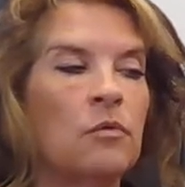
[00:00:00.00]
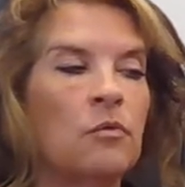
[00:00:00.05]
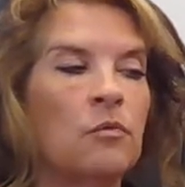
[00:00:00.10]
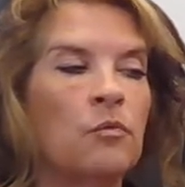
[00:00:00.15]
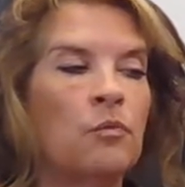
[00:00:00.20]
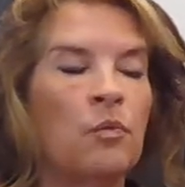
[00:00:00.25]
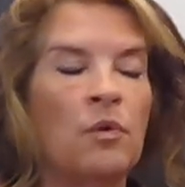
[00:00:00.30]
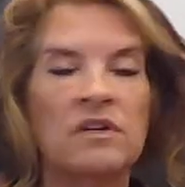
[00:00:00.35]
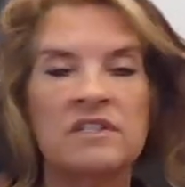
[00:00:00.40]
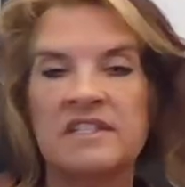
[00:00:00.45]

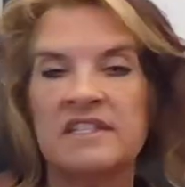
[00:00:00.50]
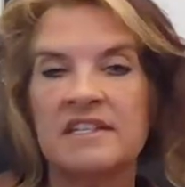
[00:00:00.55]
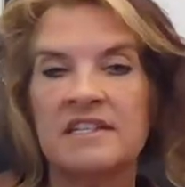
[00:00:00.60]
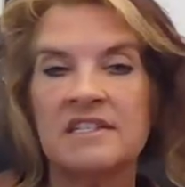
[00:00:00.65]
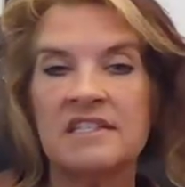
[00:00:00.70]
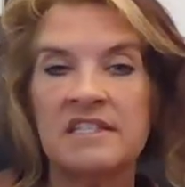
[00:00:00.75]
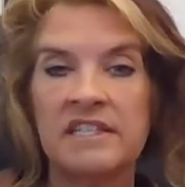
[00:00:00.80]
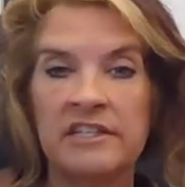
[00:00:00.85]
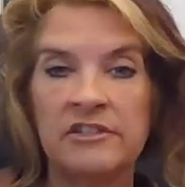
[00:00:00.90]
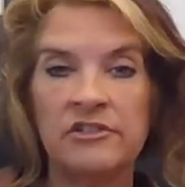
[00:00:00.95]
Was it a
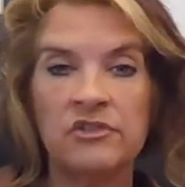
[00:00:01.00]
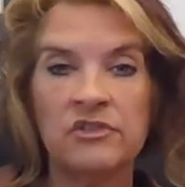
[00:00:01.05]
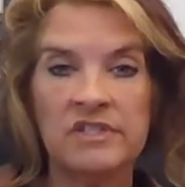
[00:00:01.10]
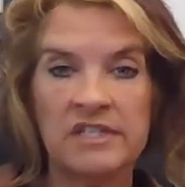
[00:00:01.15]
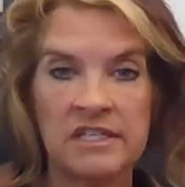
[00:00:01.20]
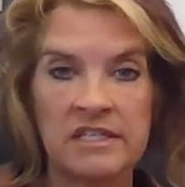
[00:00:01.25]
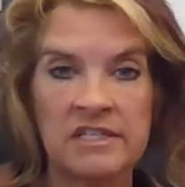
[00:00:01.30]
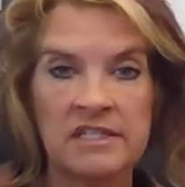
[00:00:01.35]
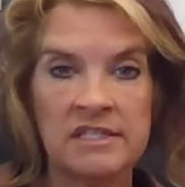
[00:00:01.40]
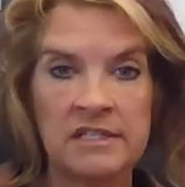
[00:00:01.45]
senior
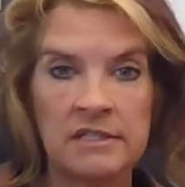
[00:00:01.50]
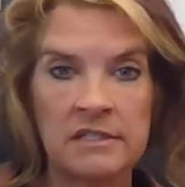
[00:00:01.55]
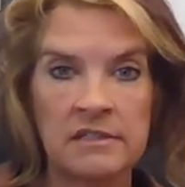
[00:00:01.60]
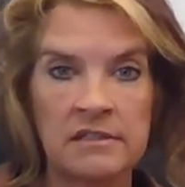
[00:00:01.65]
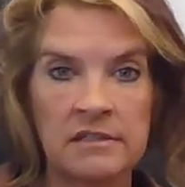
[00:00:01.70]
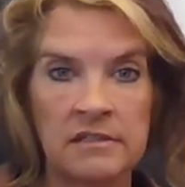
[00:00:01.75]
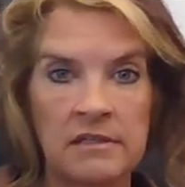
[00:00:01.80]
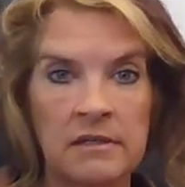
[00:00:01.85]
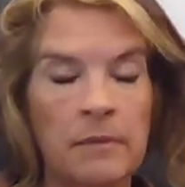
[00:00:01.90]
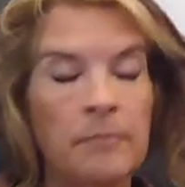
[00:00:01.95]
citizen?
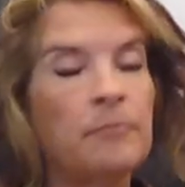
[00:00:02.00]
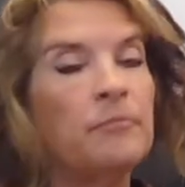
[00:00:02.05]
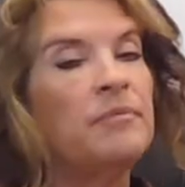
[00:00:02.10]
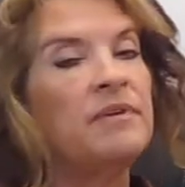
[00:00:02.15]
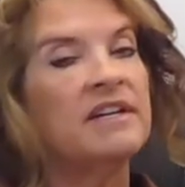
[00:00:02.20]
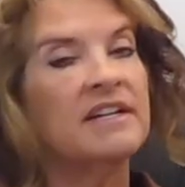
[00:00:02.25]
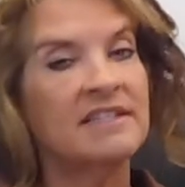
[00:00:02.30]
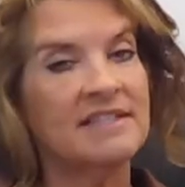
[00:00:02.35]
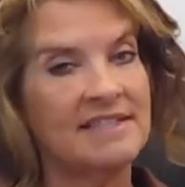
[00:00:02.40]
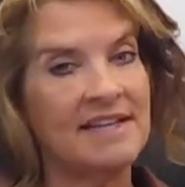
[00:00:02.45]

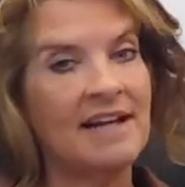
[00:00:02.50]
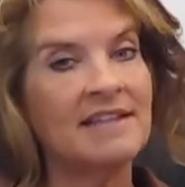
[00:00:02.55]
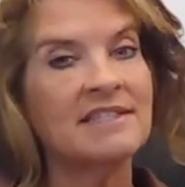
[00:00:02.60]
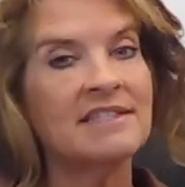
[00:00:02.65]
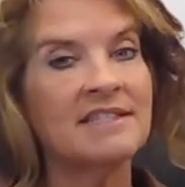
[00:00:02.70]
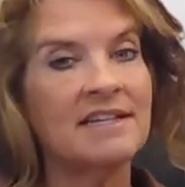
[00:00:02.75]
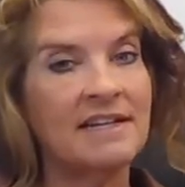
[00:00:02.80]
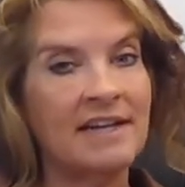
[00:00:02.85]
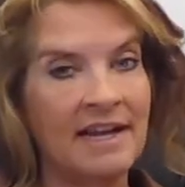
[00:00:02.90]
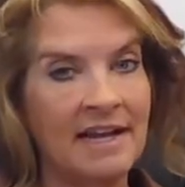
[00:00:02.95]
Because
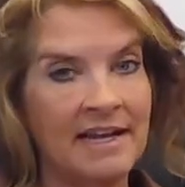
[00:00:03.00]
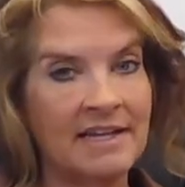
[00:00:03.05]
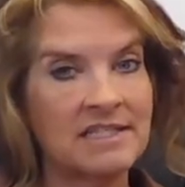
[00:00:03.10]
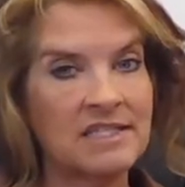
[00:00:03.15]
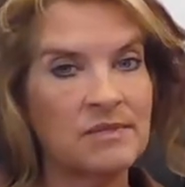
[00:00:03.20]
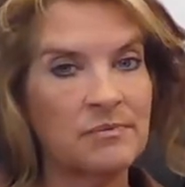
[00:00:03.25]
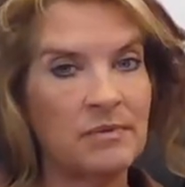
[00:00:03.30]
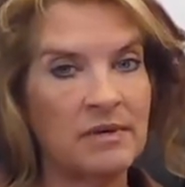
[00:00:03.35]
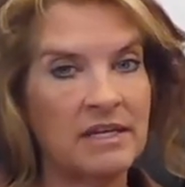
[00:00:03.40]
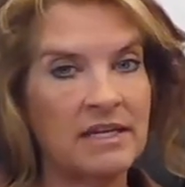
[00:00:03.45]
that's an
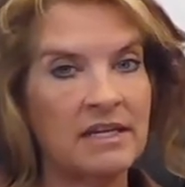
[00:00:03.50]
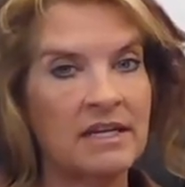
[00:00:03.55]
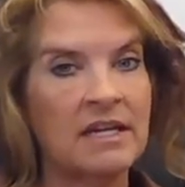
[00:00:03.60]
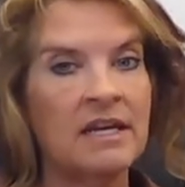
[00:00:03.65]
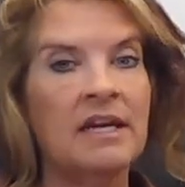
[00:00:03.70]
enhancement.